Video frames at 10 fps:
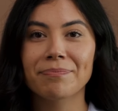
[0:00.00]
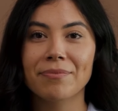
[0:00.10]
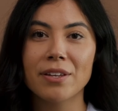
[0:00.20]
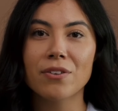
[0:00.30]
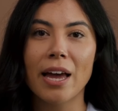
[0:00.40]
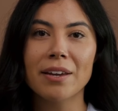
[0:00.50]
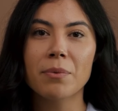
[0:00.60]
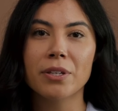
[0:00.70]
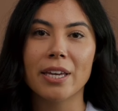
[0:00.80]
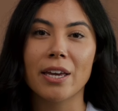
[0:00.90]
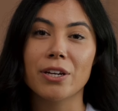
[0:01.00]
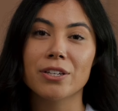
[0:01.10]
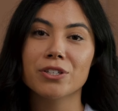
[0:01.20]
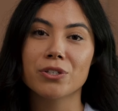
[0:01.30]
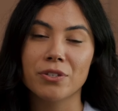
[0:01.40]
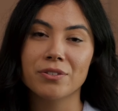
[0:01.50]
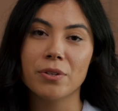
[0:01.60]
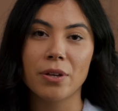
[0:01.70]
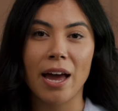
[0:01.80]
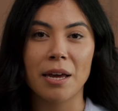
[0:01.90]
The transport layer ensures
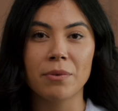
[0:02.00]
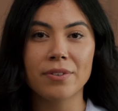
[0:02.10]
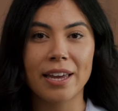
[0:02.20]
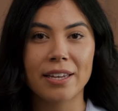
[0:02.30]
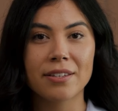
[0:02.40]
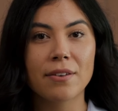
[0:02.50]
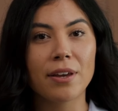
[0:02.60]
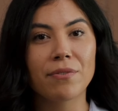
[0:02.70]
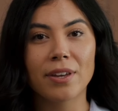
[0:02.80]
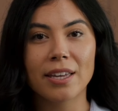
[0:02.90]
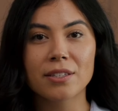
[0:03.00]
reliable data delivery